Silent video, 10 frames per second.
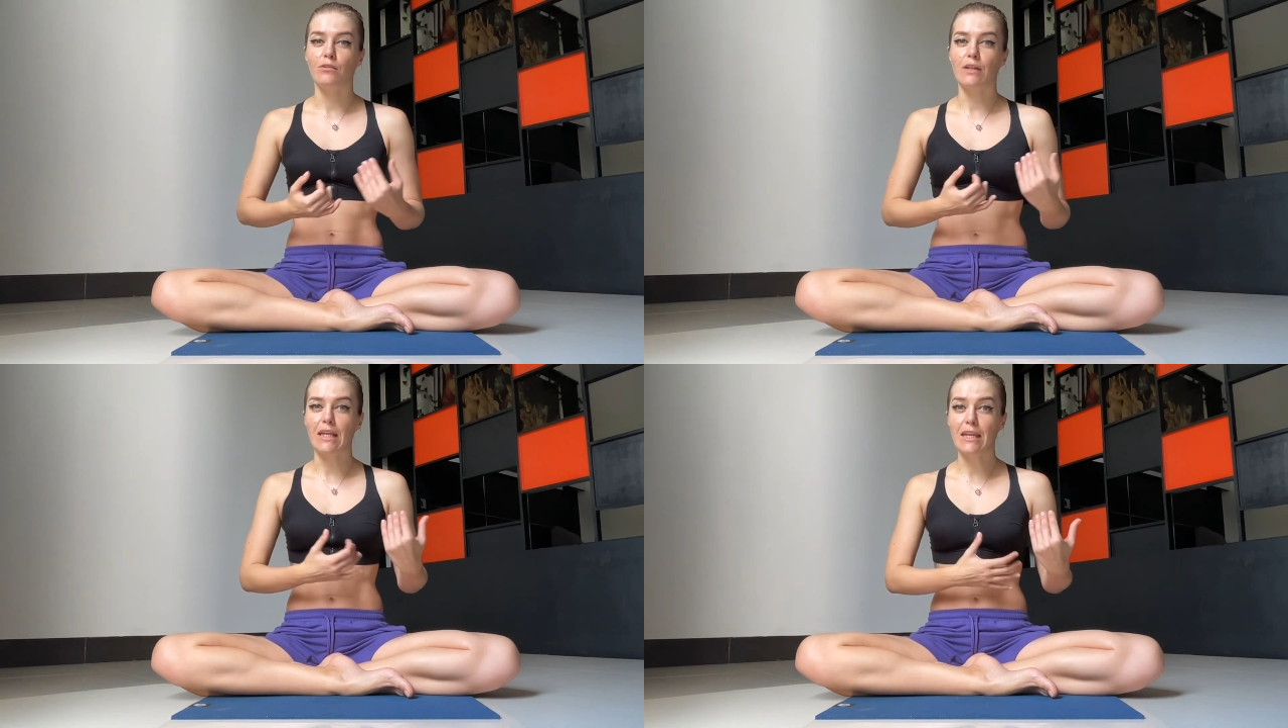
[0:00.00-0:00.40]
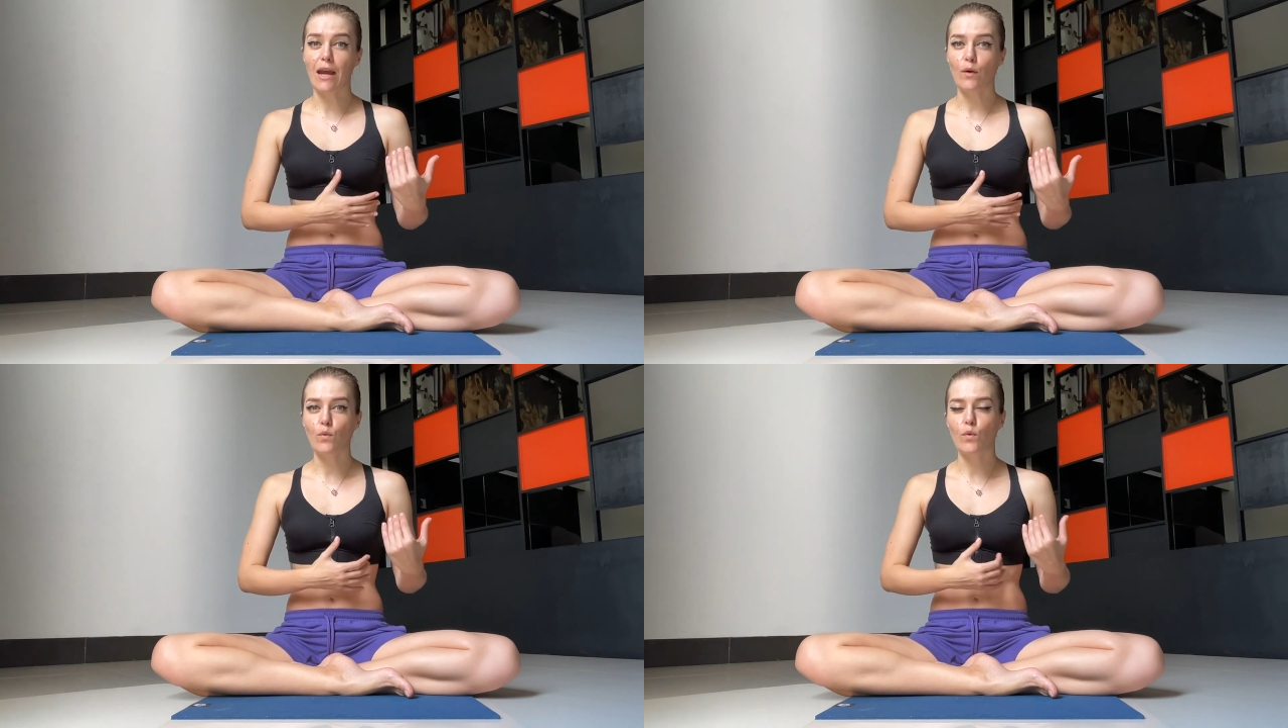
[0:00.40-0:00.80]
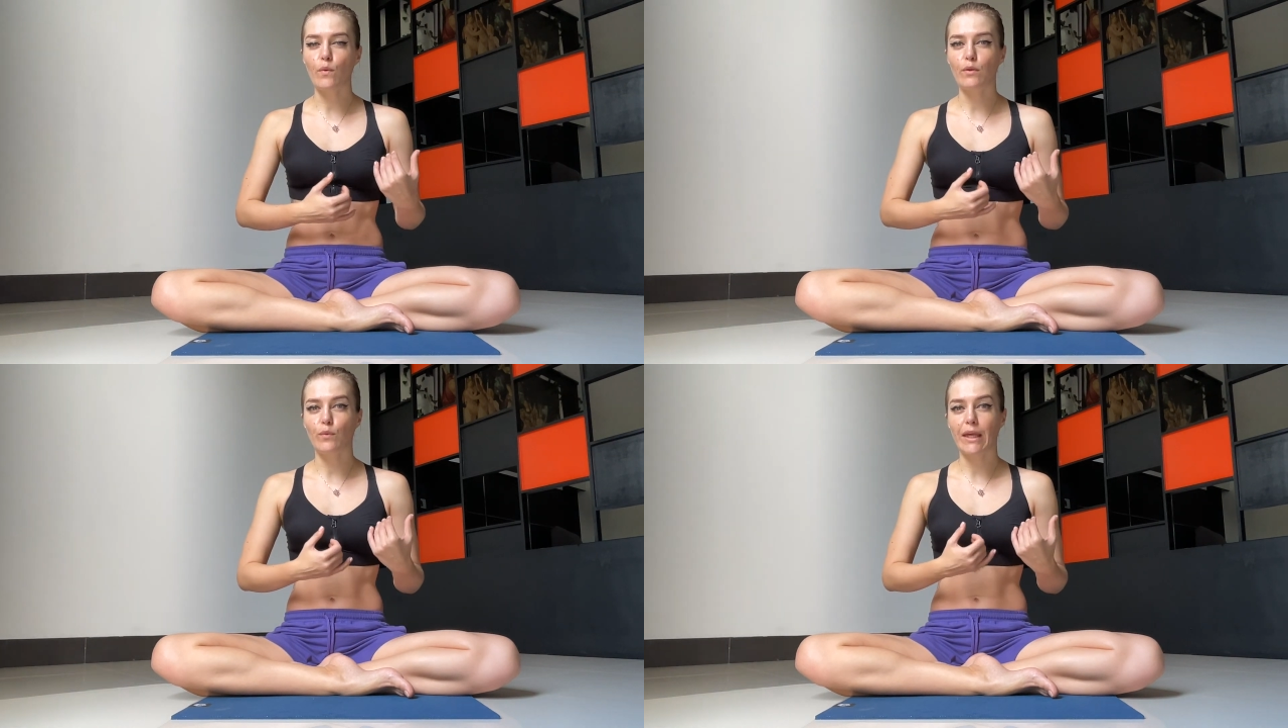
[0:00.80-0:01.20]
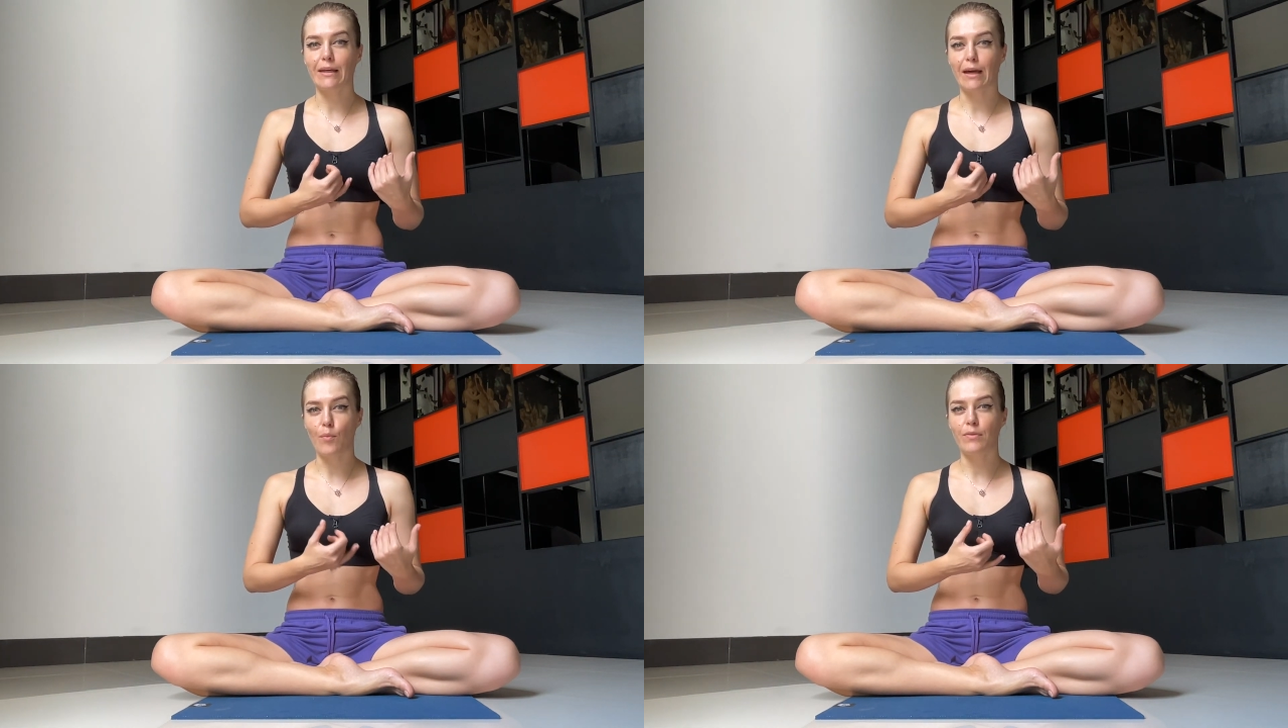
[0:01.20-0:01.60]
Right now, we will wake
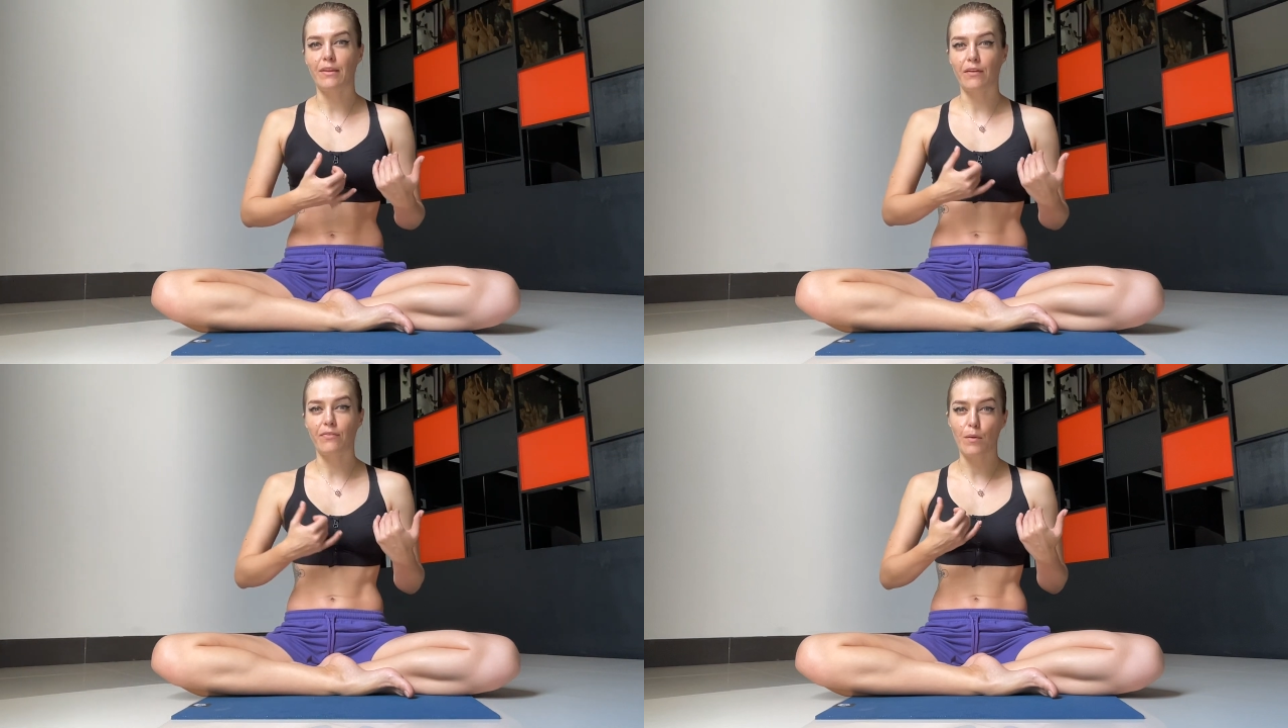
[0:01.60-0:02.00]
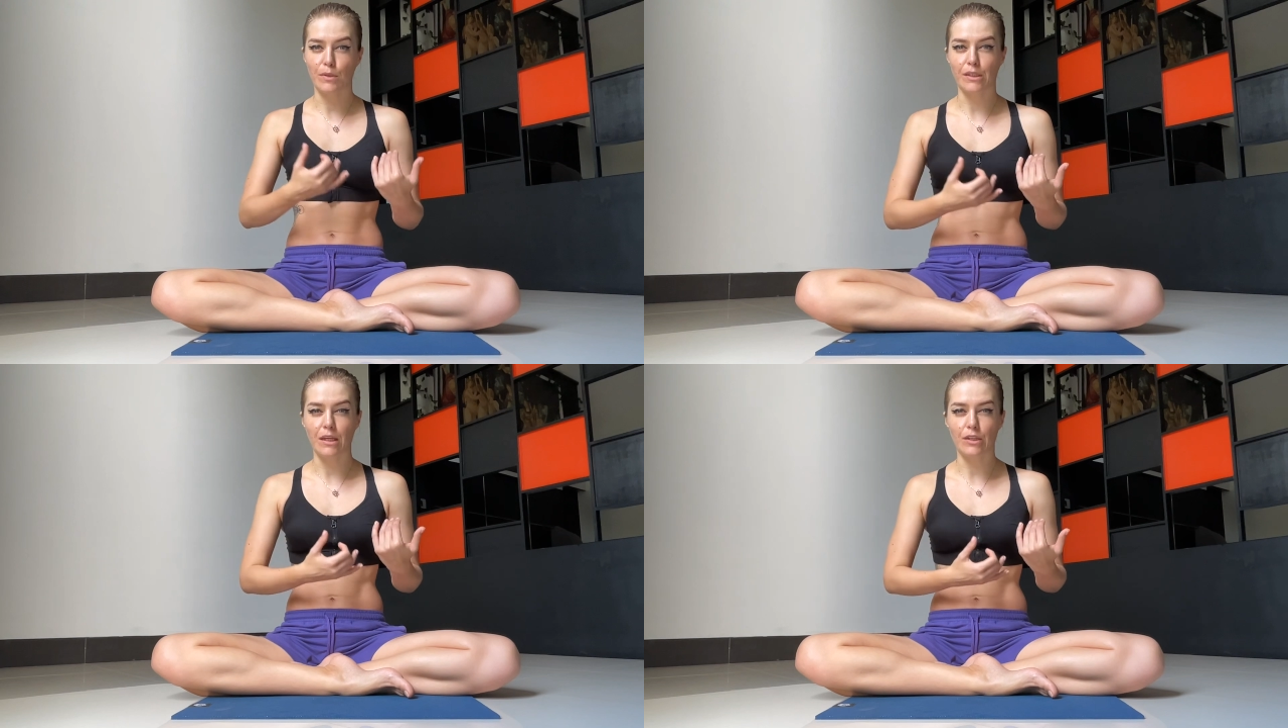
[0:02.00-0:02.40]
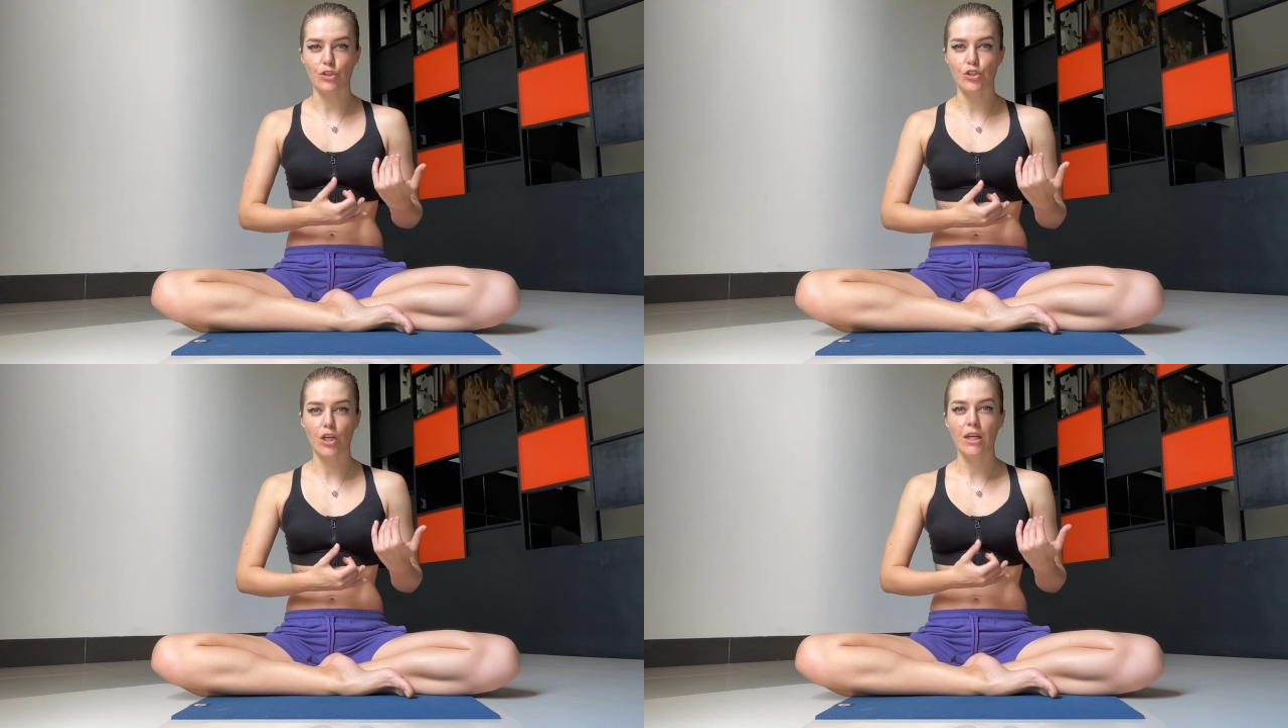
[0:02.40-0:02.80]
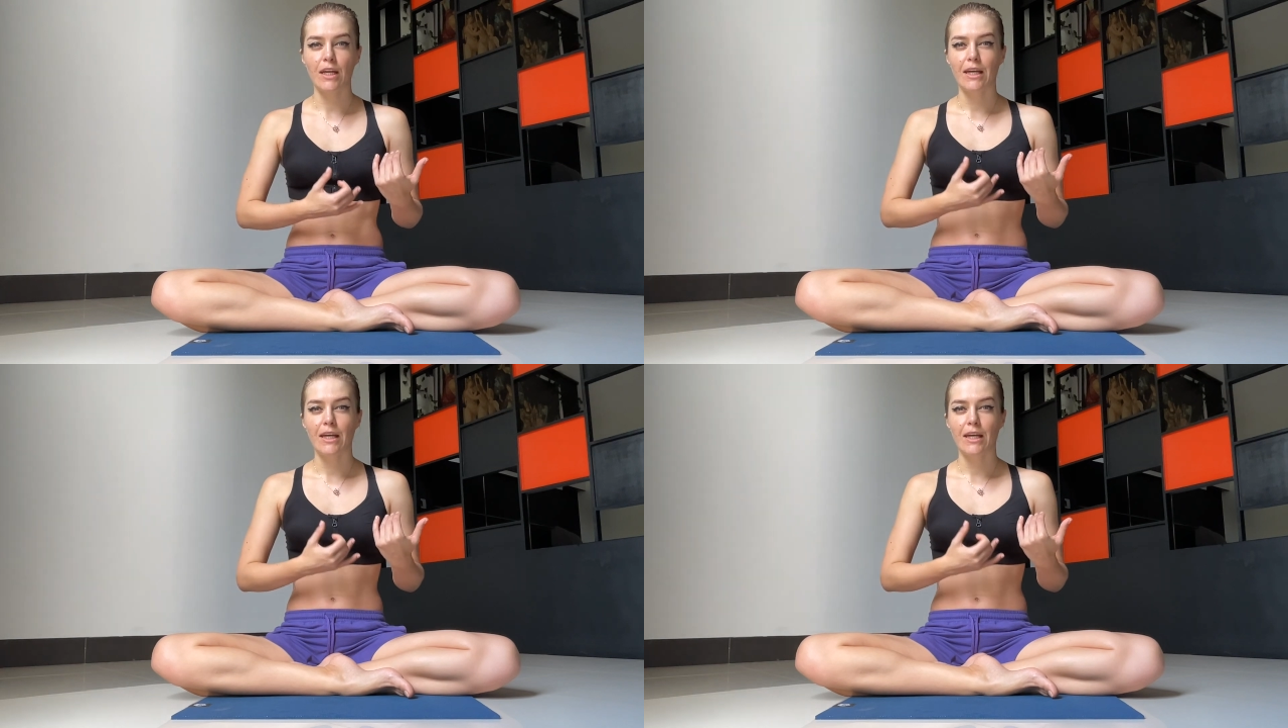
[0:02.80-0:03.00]
up the feminine energy,